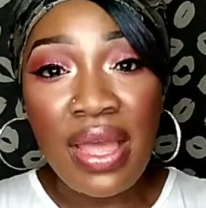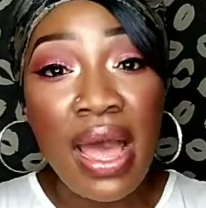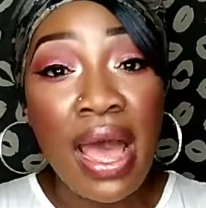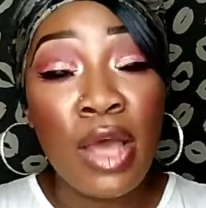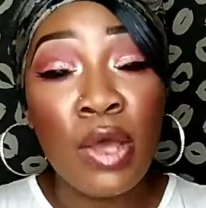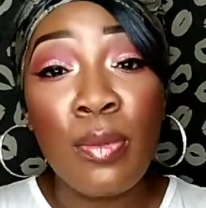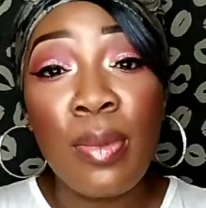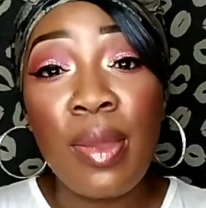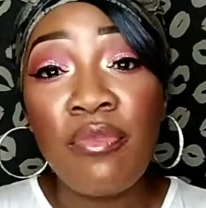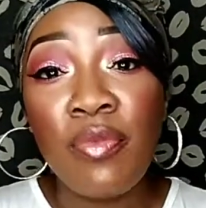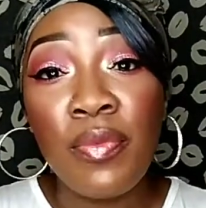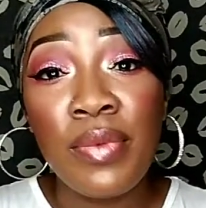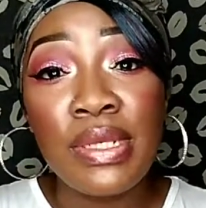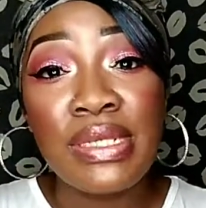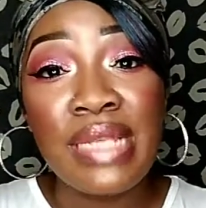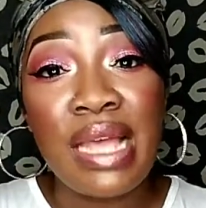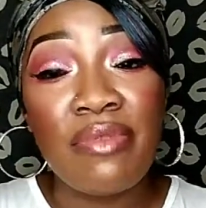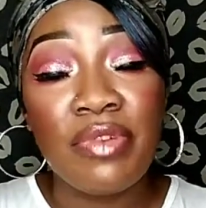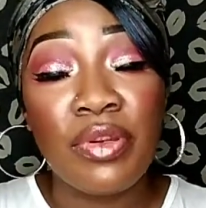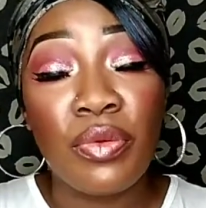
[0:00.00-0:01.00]
I hope everyone
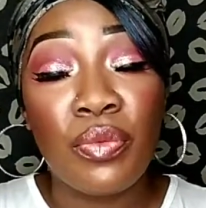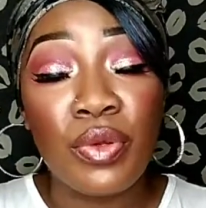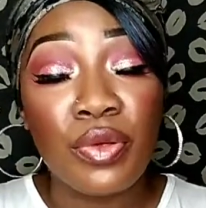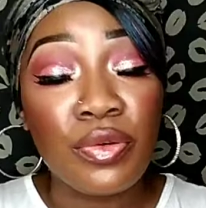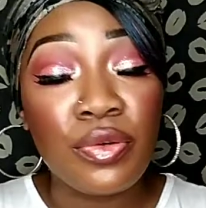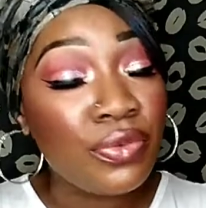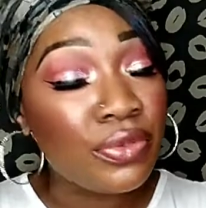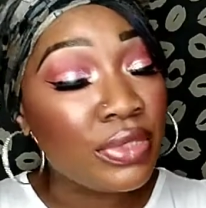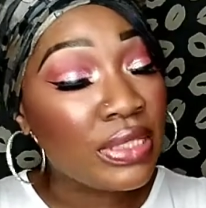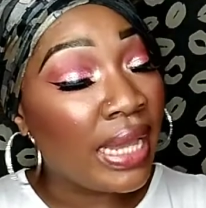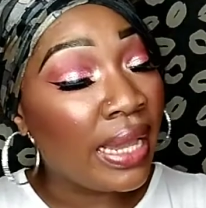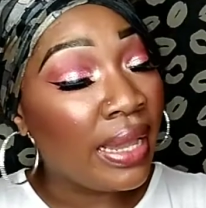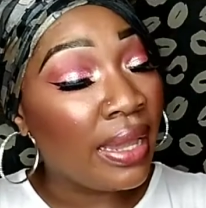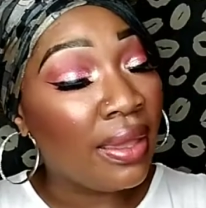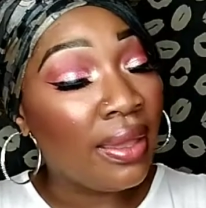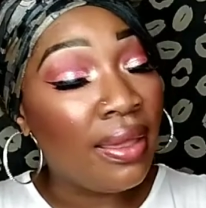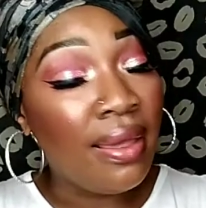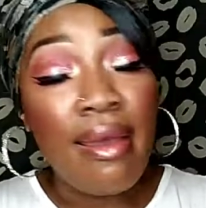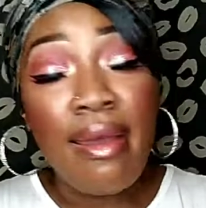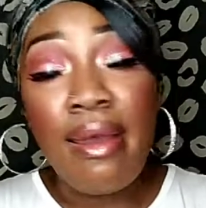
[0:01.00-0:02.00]
is having a wonderful
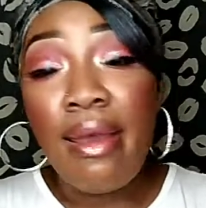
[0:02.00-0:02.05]
day.